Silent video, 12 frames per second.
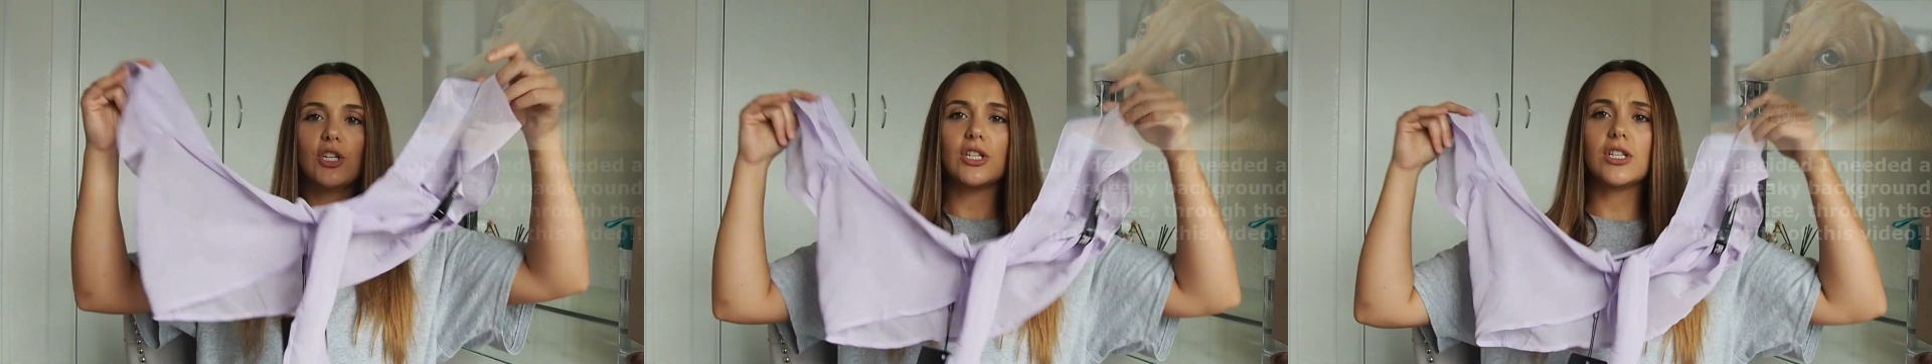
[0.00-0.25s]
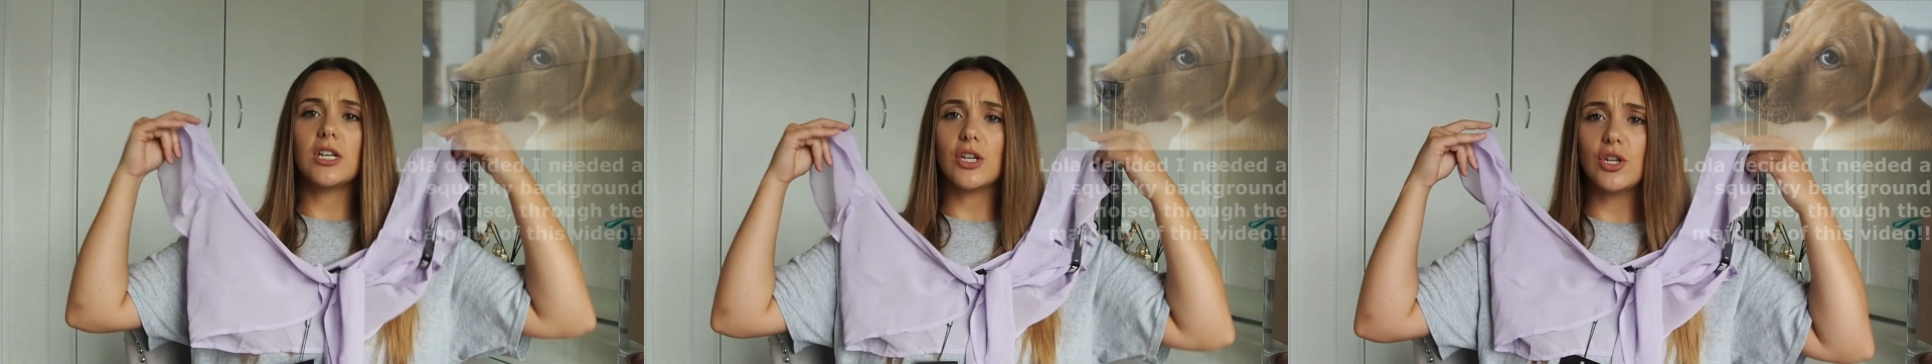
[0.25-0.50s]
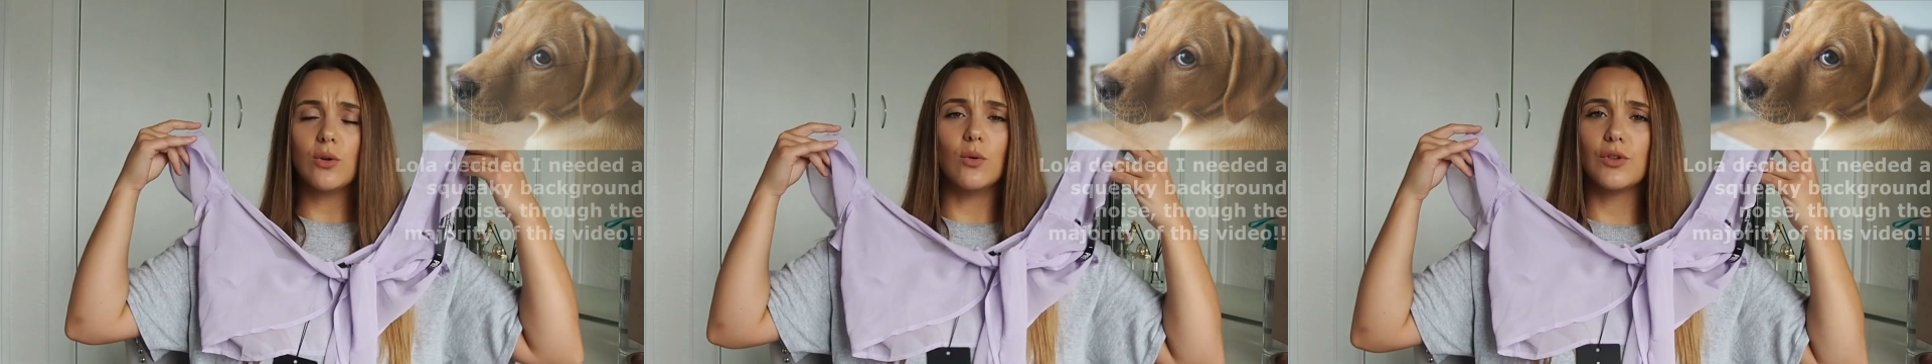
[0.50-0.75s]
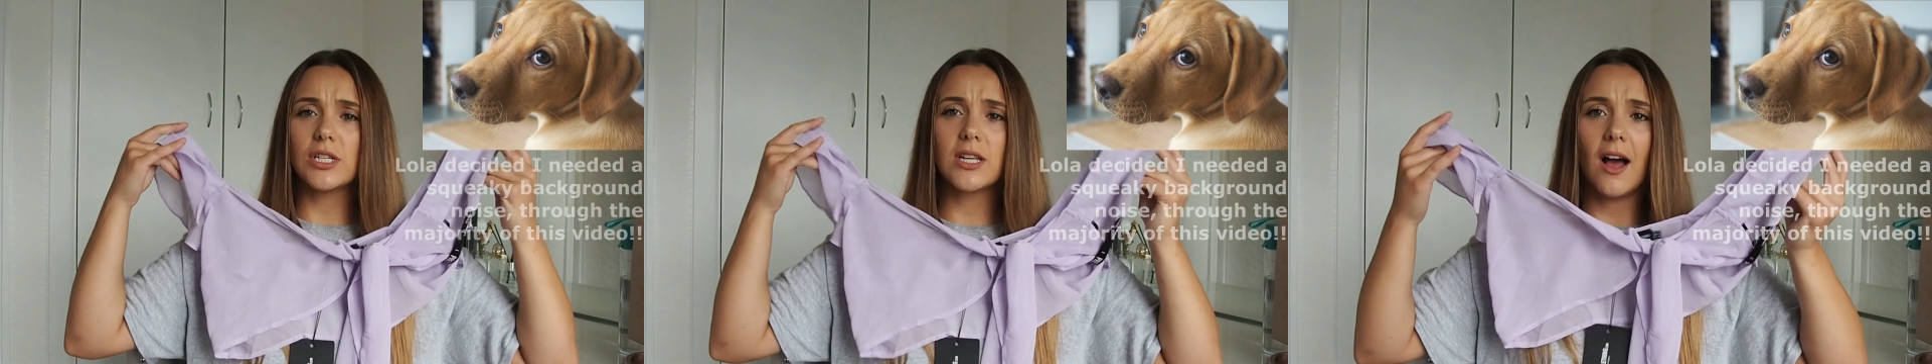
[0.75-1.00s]
just such a
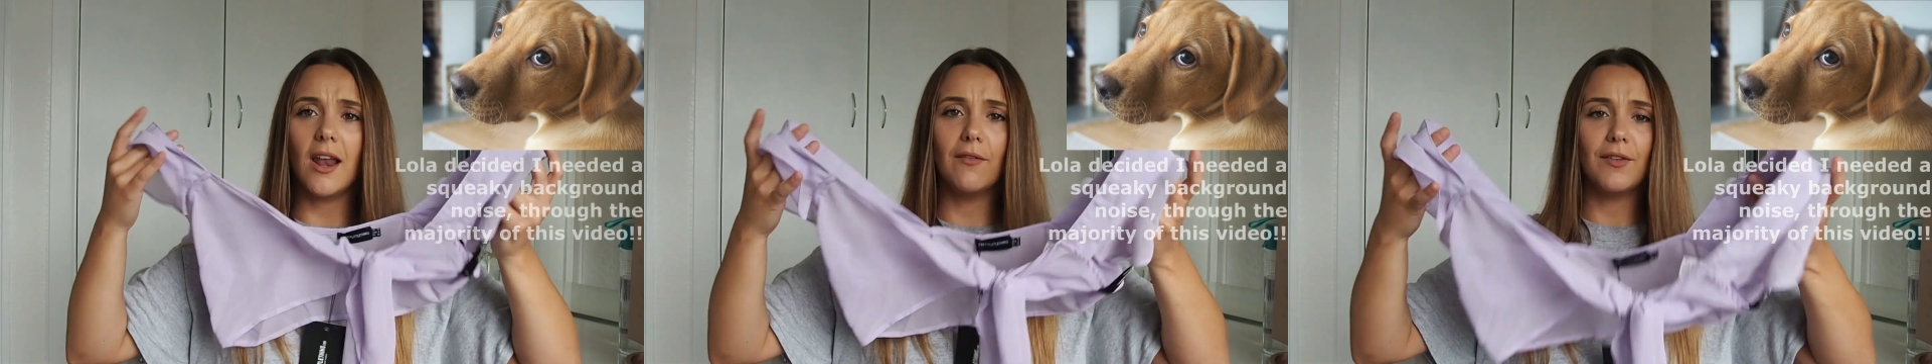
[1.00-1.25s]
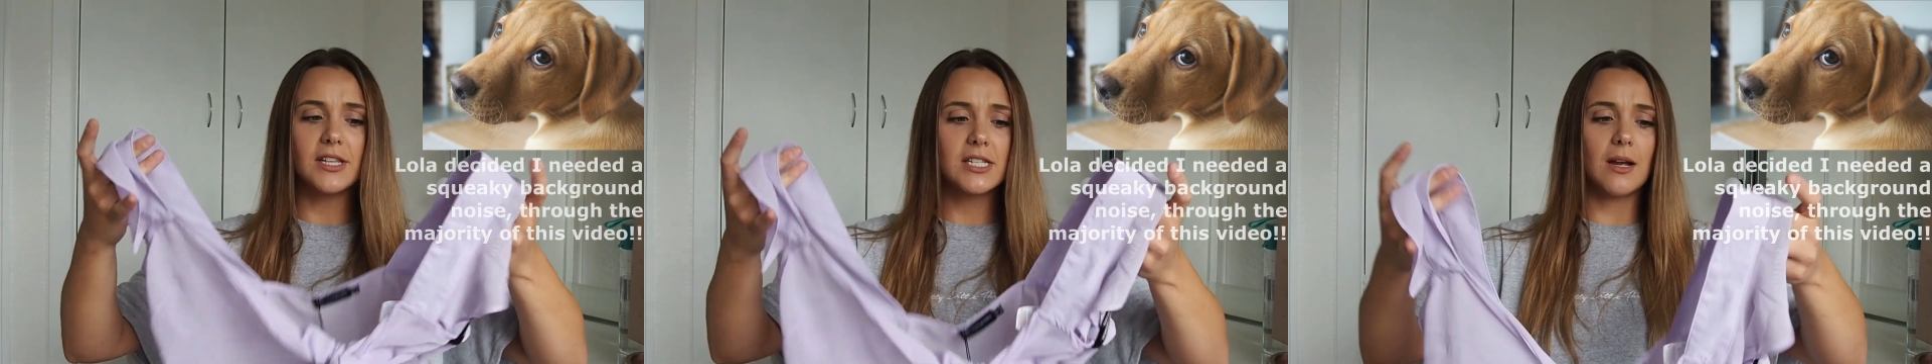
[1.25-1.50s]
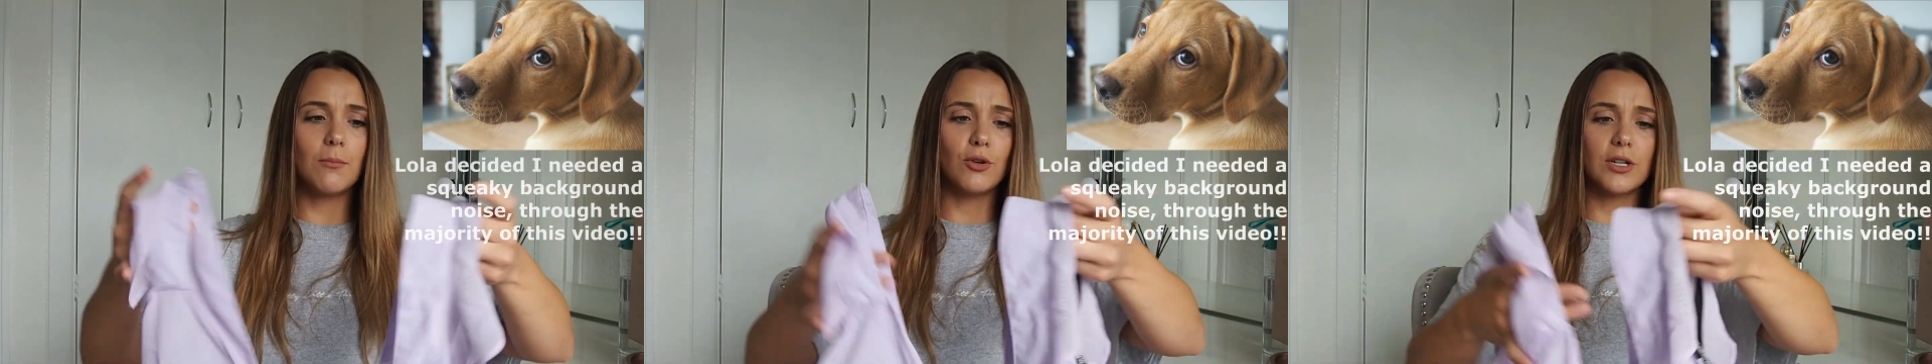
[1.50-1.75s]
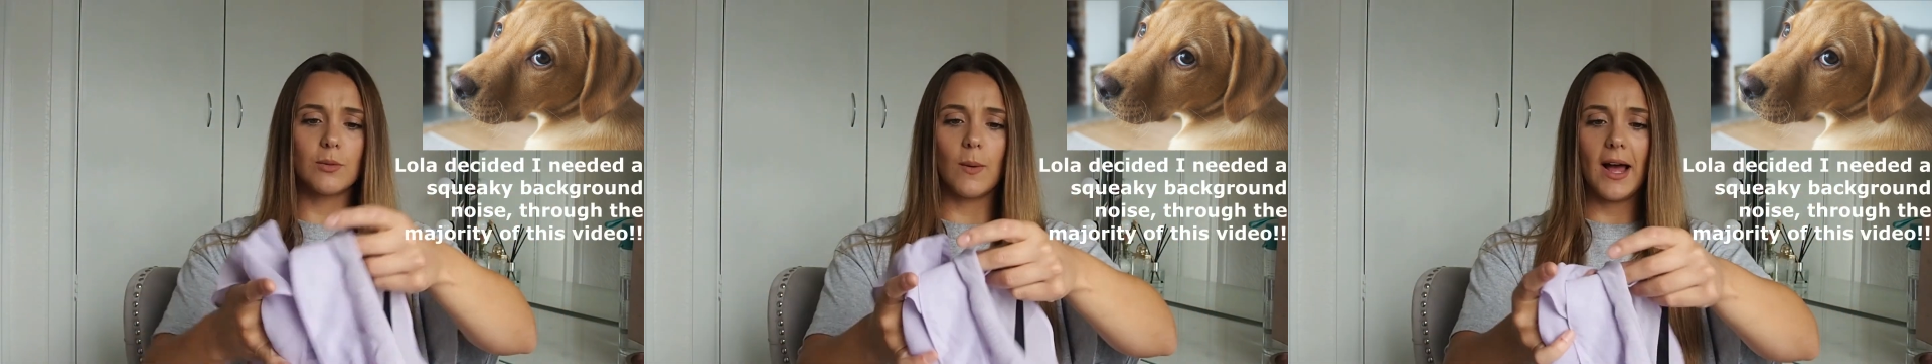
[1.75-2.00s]
gorgeous colour for the summer
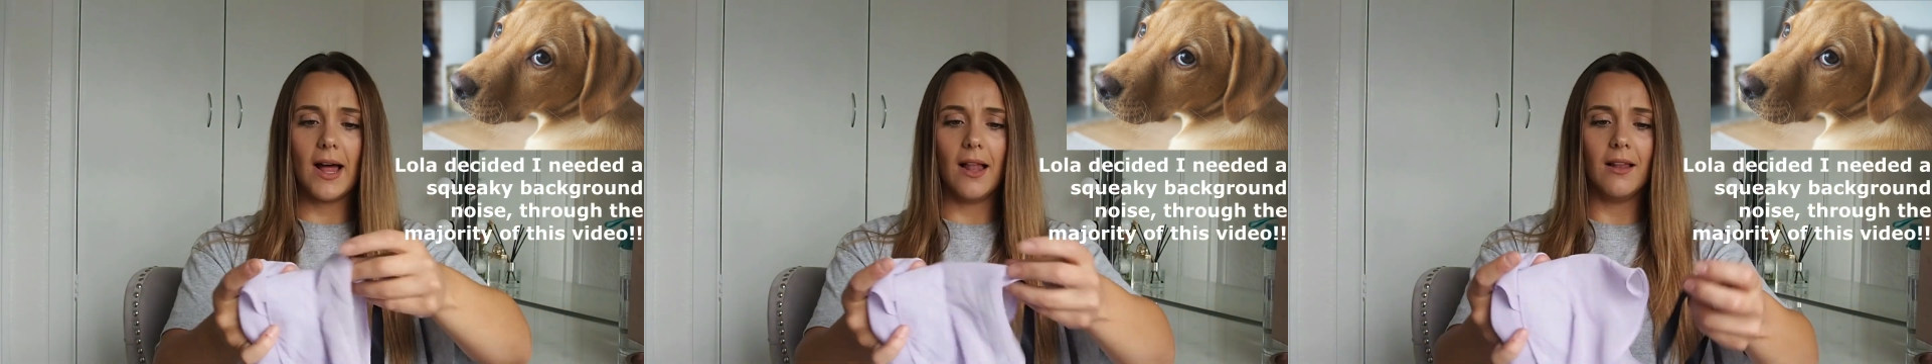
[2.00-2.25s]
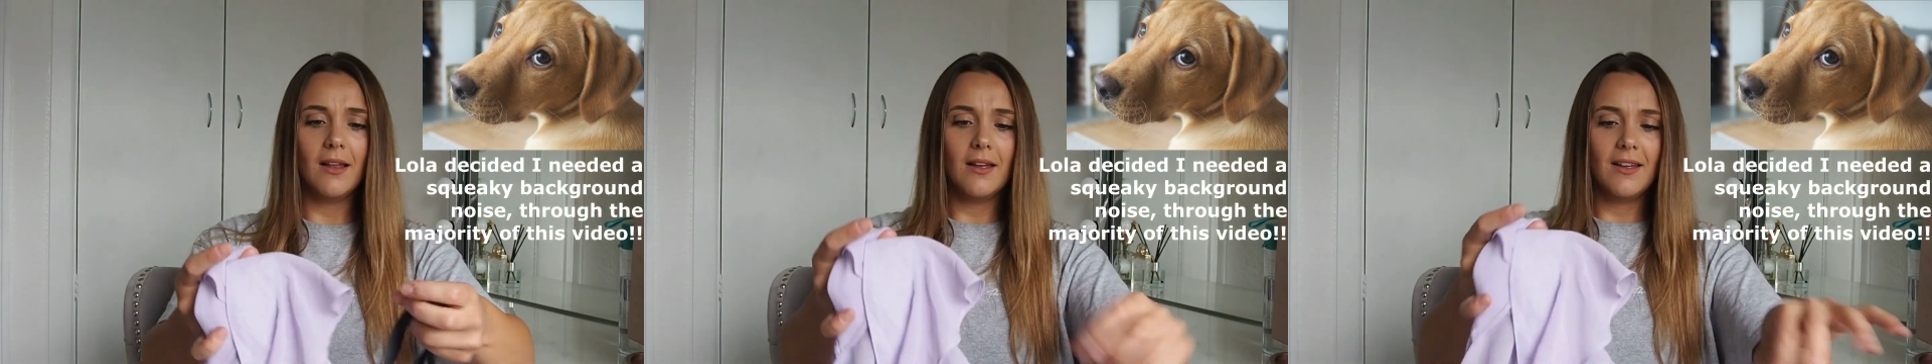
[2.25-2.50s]
as well.